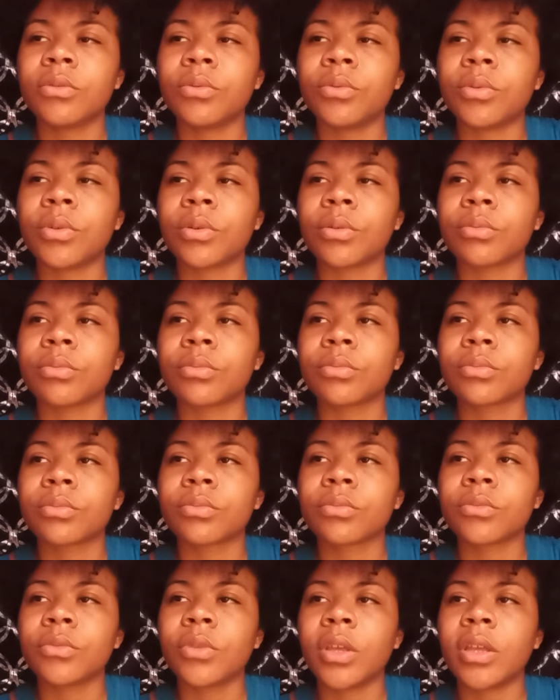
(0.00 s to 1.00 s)
you know,
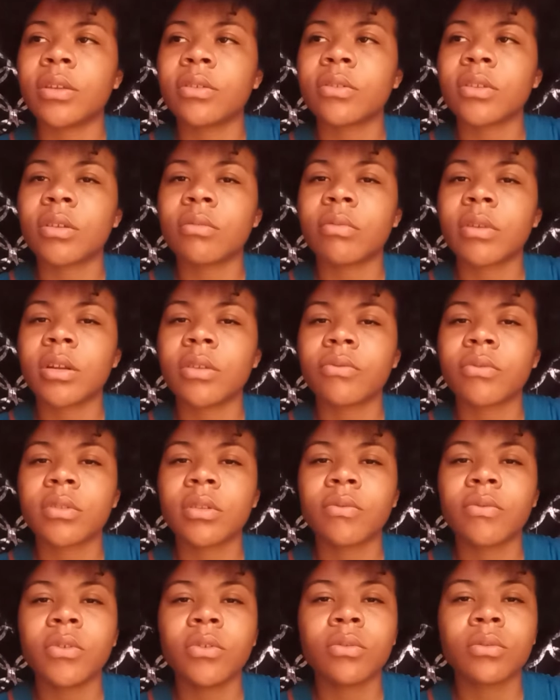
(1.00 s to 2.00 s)
getting stuff ready for
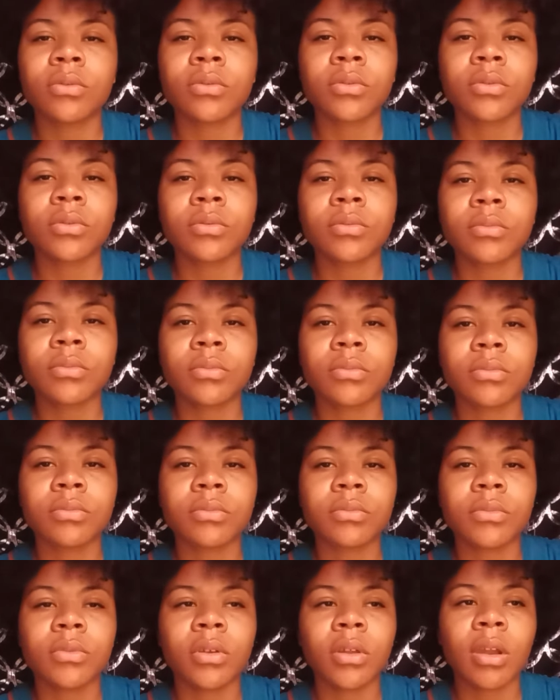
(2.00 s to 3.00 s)
the funeral
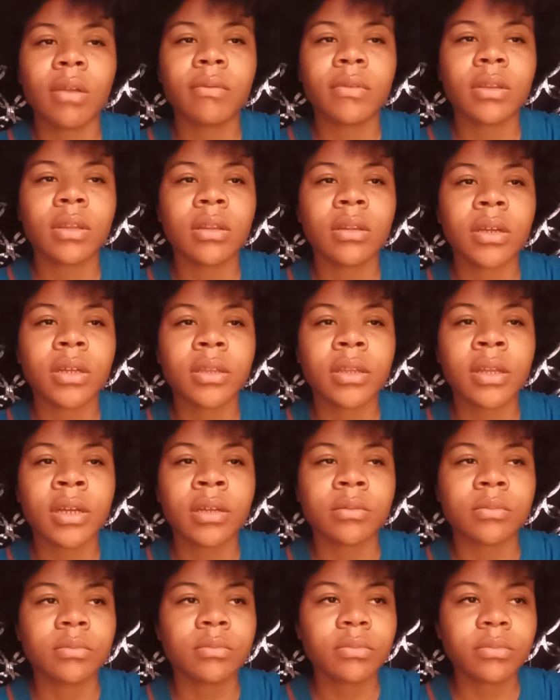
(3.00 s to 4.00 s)
and everything like
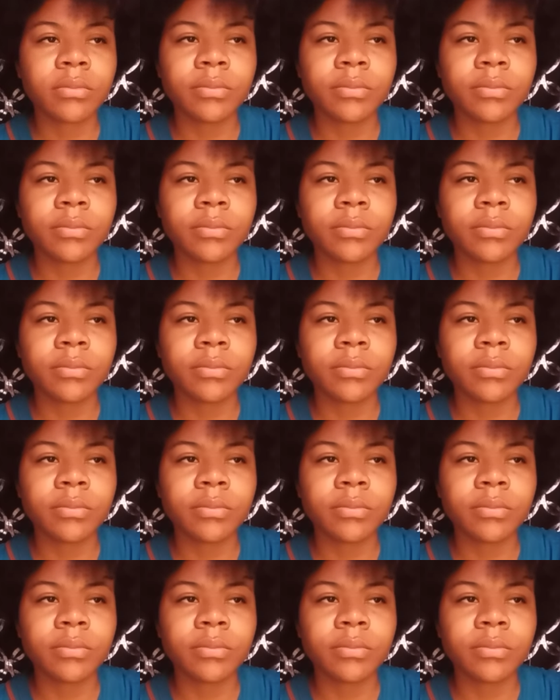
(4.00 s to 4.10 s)
that.